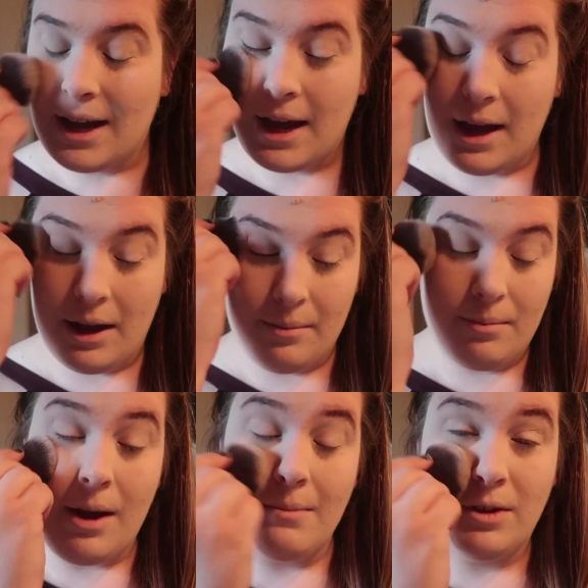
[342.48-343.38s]

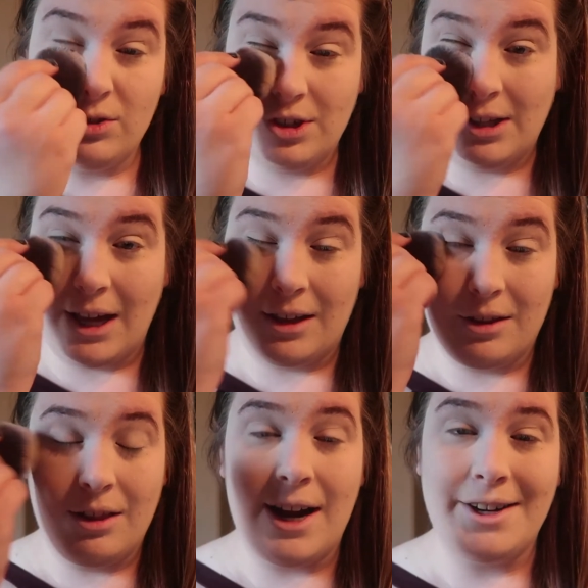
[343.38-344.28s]
I'm usually like
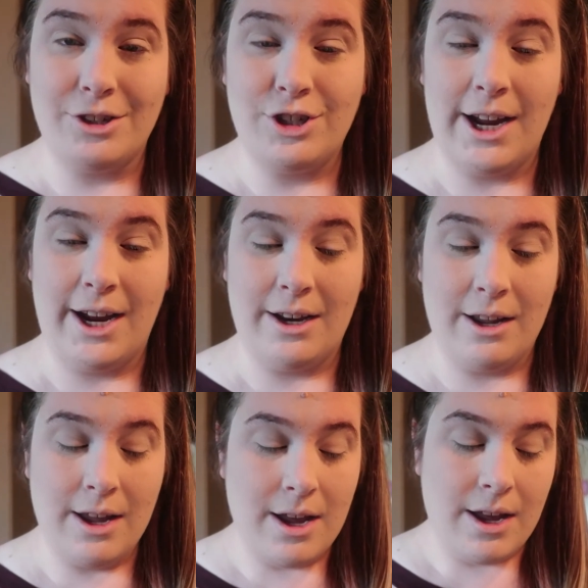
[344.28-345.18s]
the lightest
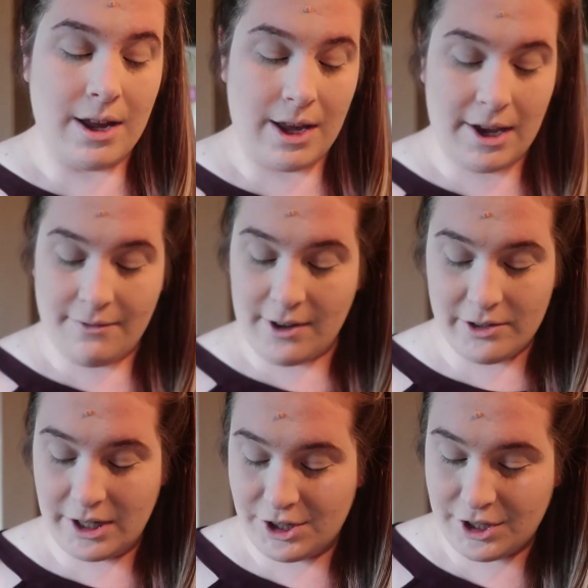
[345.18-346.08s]
shade in
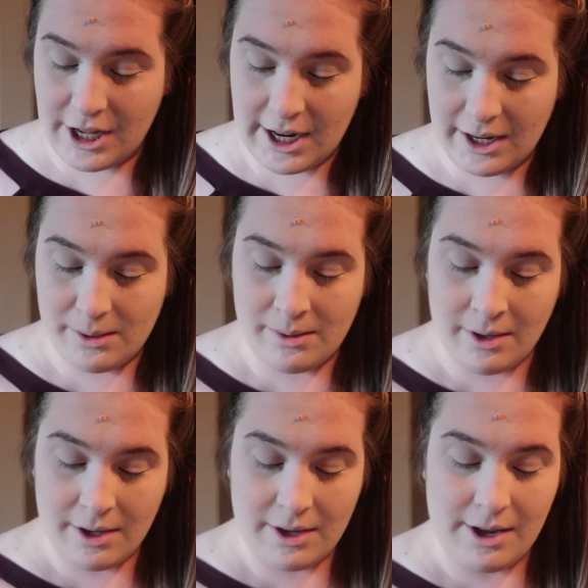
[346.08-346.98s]
foundation lines,
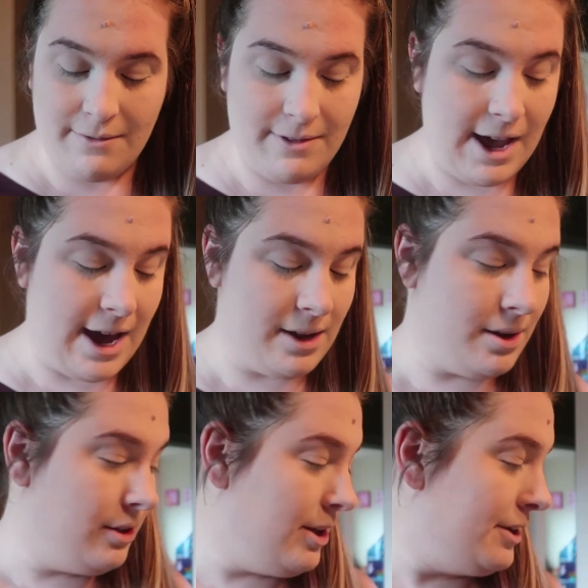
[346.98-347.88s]
if that.
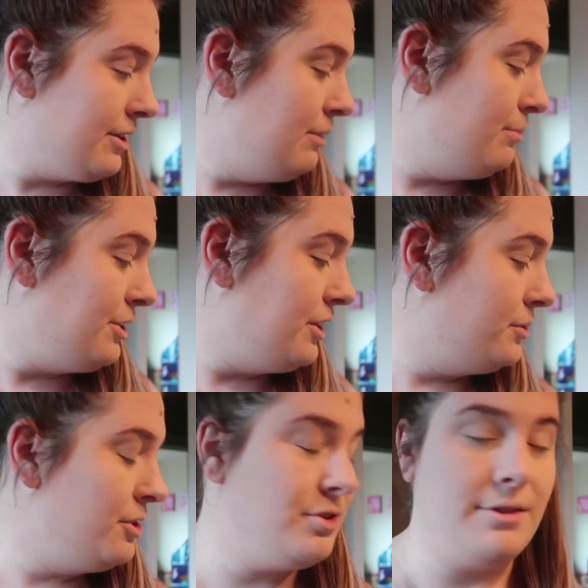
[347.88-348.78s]
A lot of
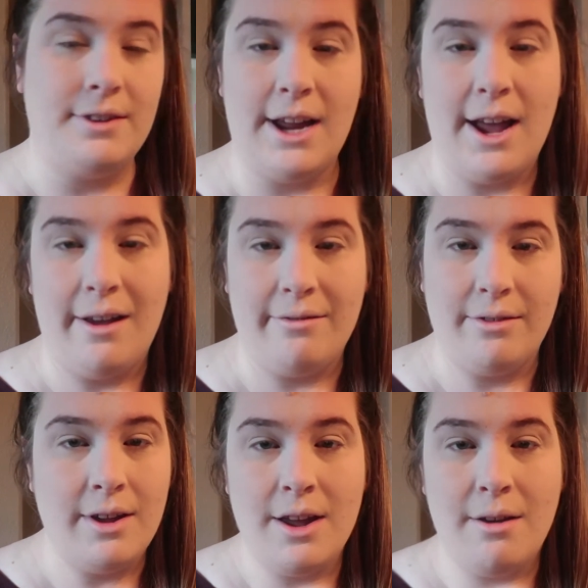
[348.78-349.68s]
companies don't even have
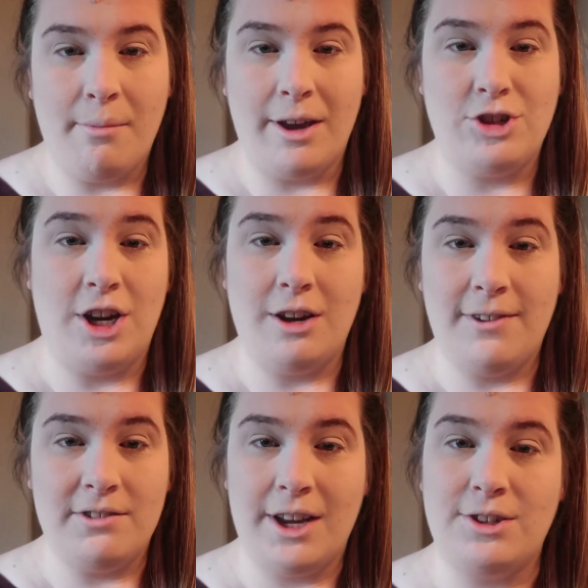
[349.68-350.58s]
my shade of
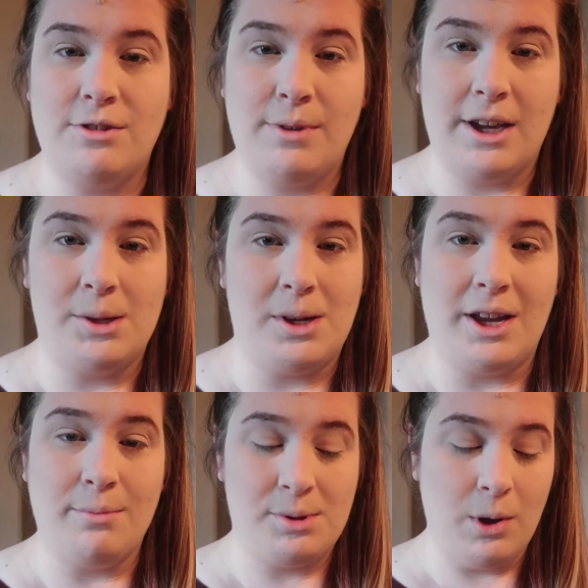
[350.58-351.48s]
foundation because I
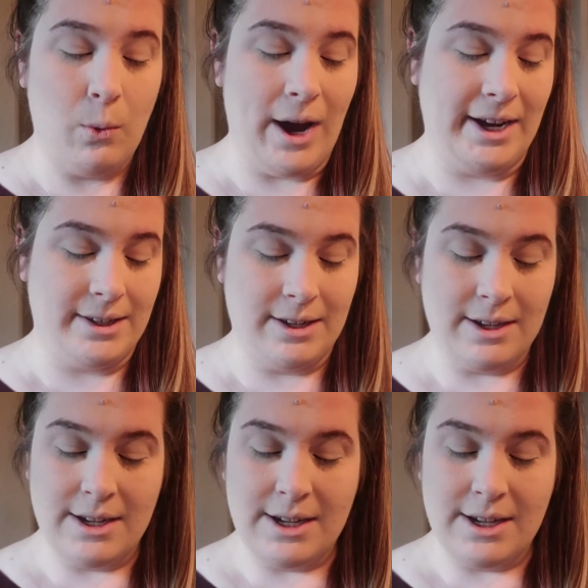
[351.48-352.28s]
am so white.